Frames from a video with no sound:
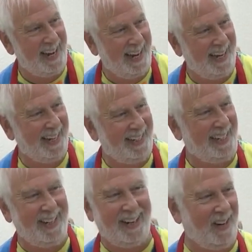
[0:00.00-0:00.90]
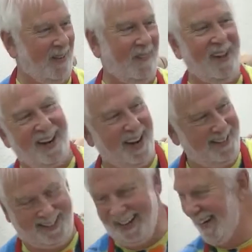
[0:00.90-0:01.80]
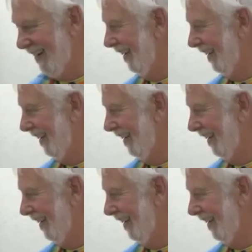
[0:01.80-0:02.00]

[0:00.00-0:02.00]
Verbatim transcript: yeah, you don't know what I said.